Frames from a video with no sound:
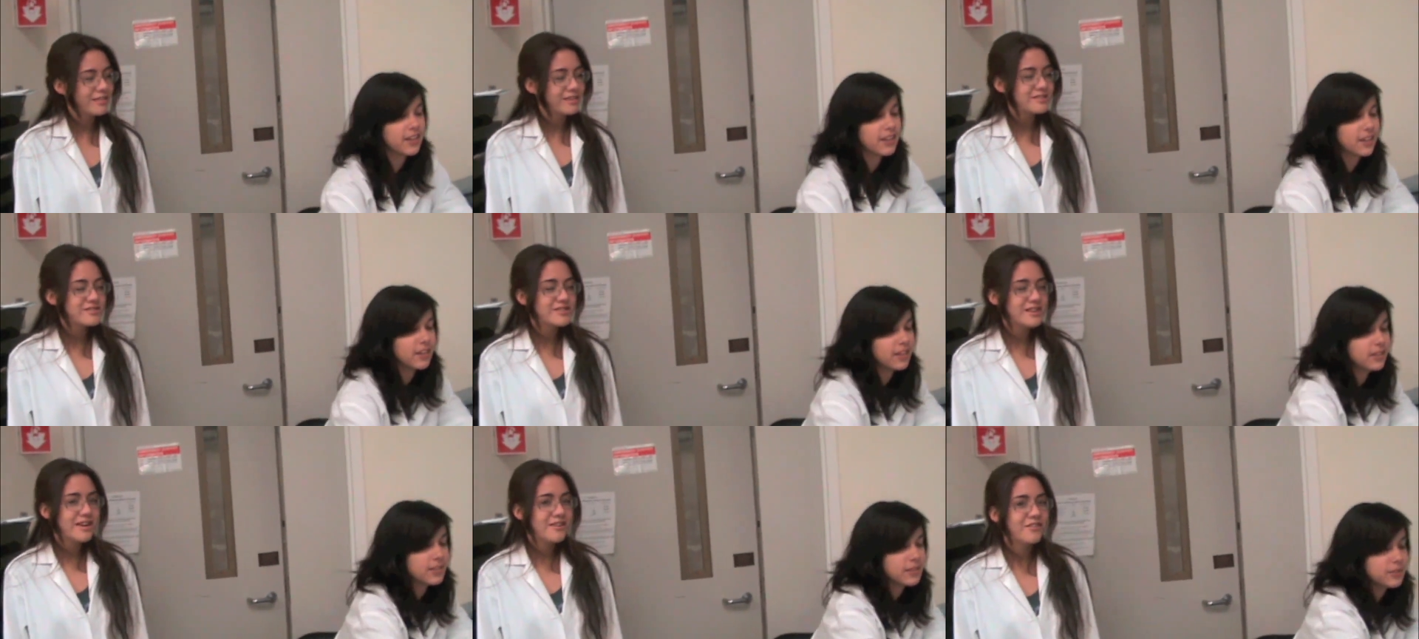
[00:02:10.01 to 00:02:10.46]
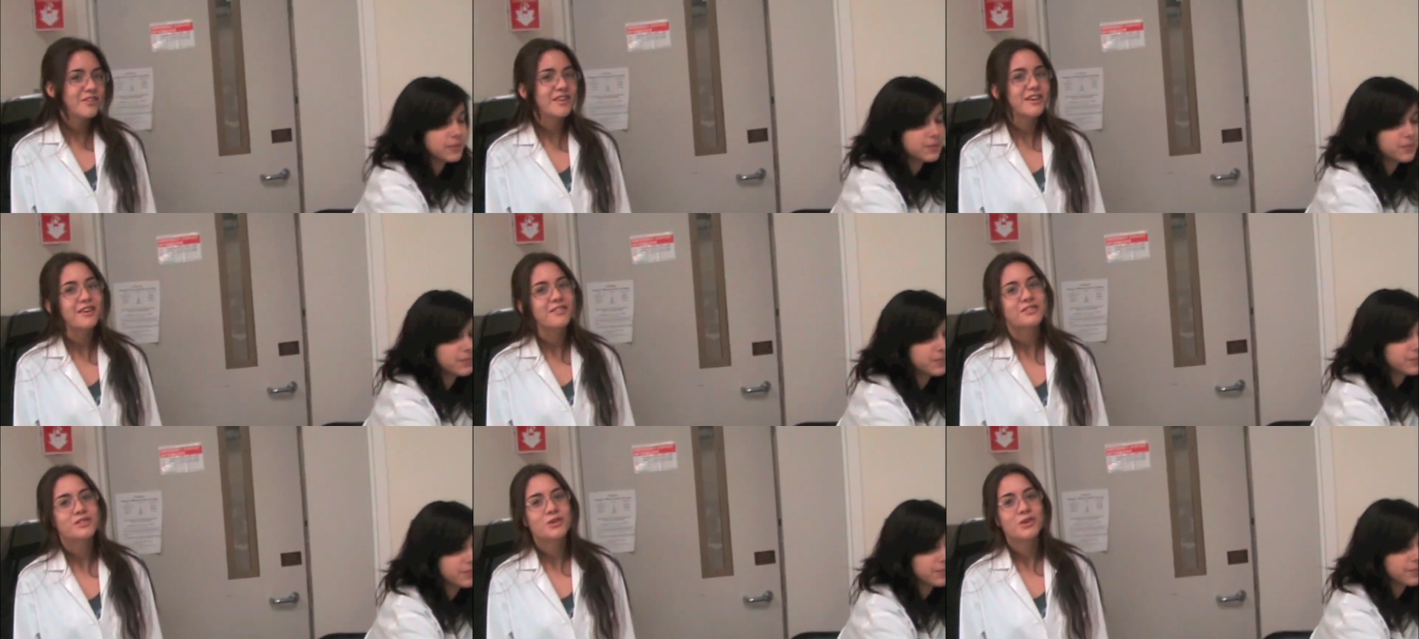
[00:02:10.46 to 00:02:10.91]
Speaker 1: There's never
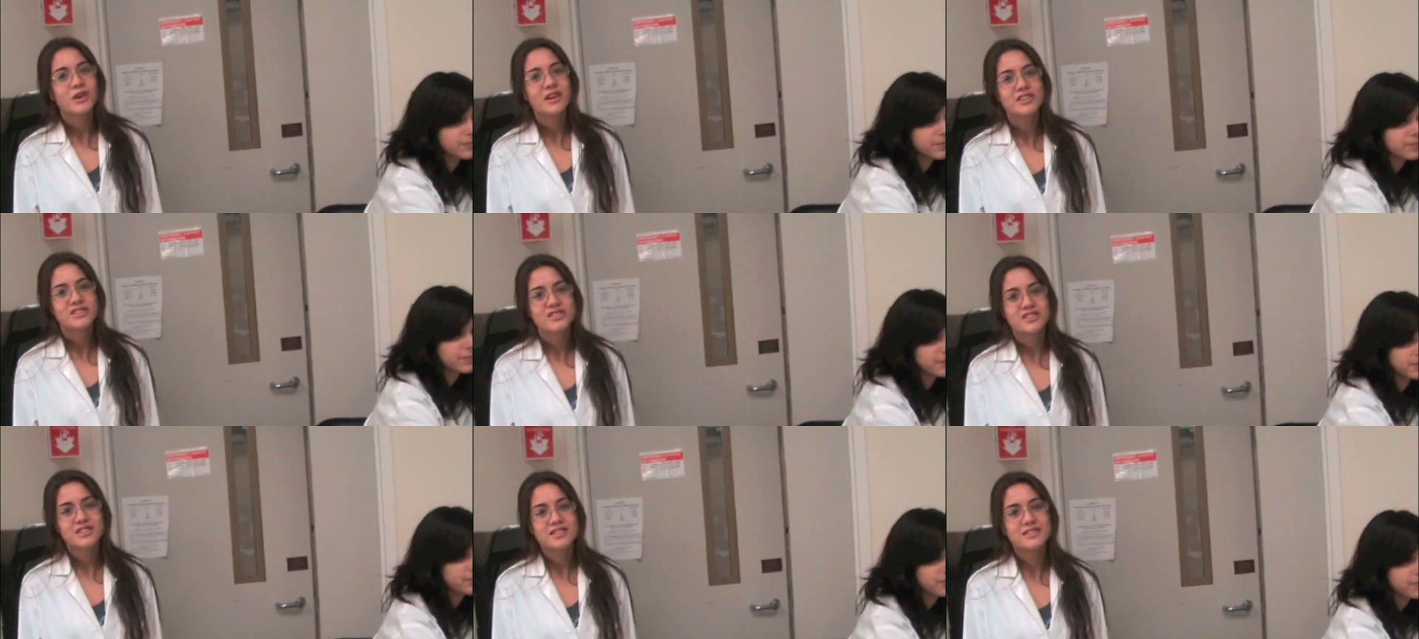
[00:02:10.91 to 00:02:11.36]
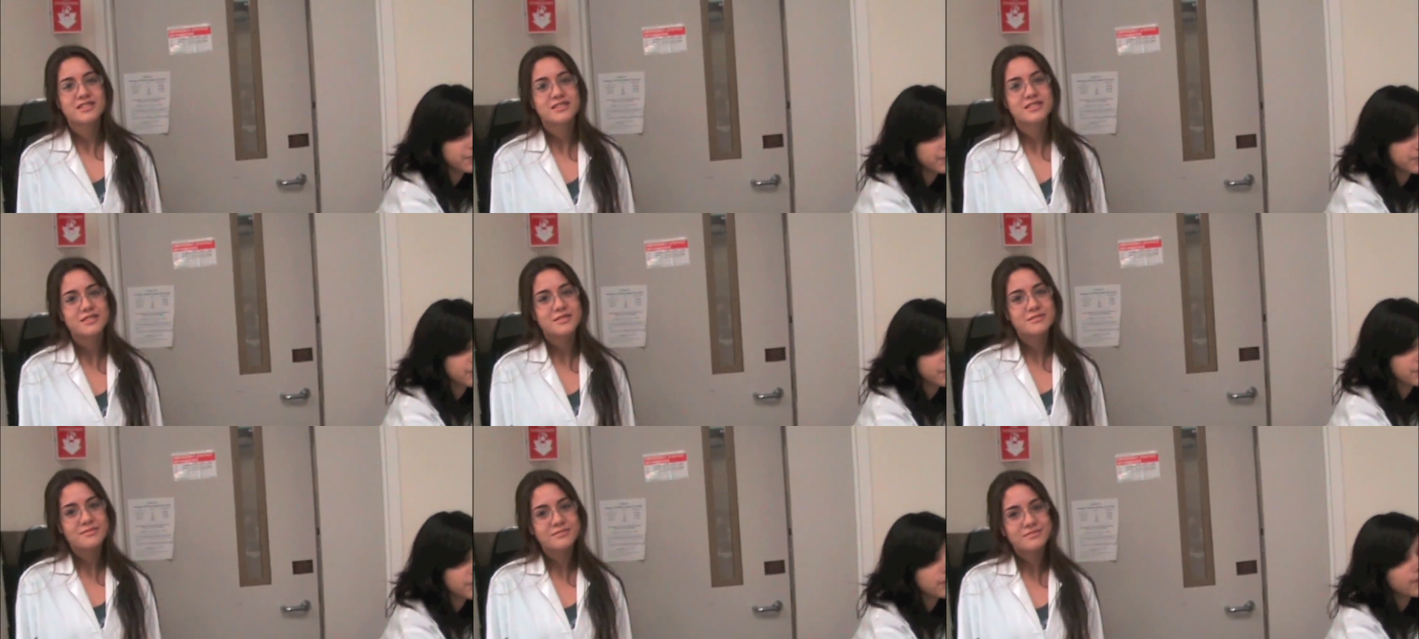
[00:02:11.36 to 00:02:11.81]
enough
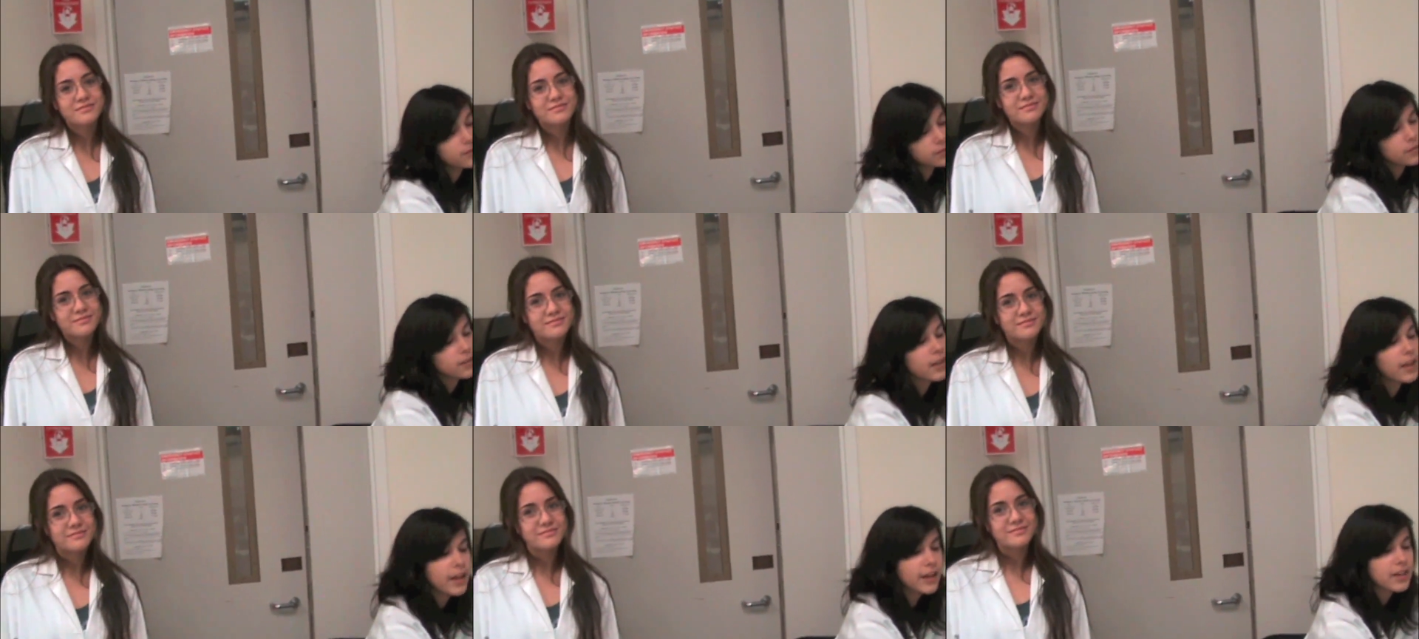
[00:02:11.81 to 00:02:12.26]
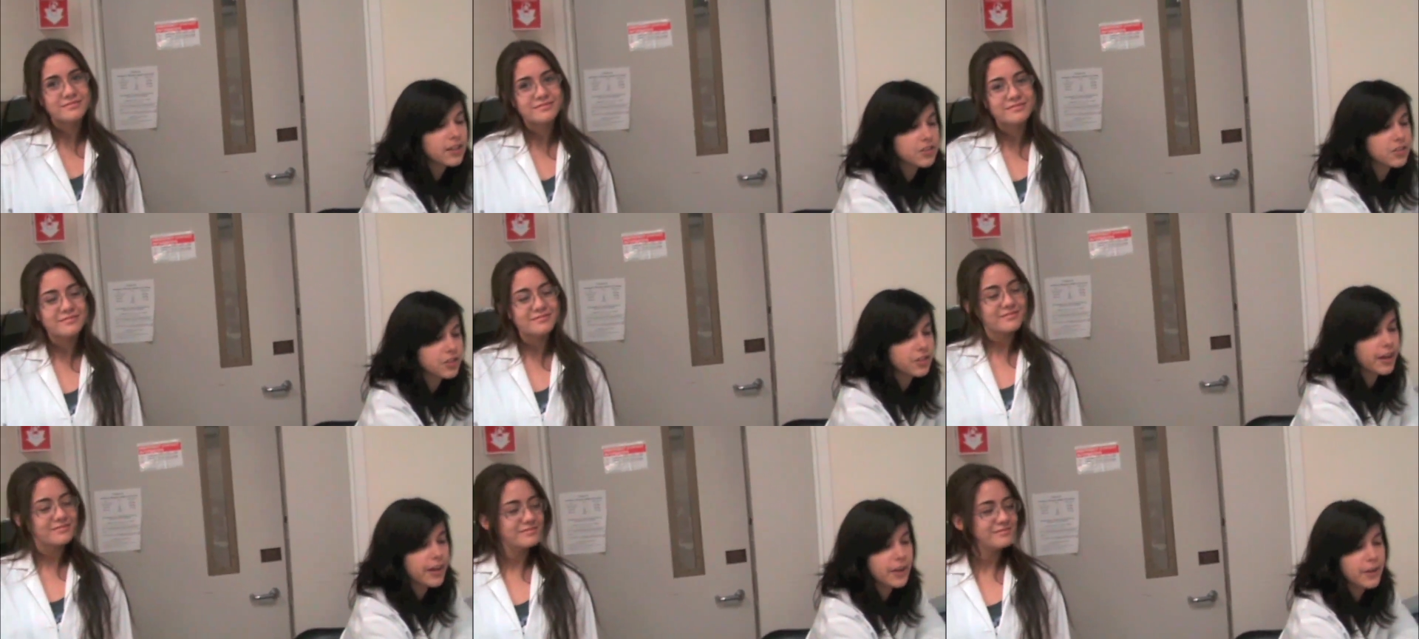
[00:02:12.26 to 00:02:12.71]
questions. I
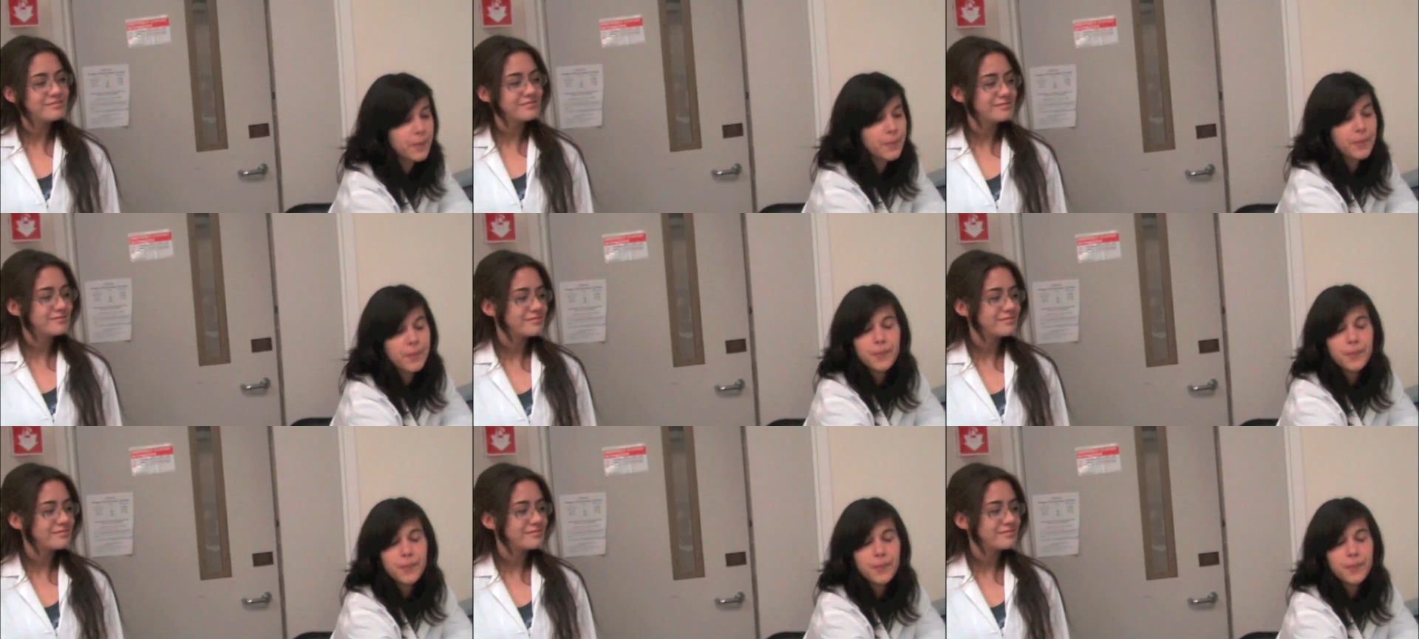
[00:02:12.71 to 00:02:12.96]
guess you're right.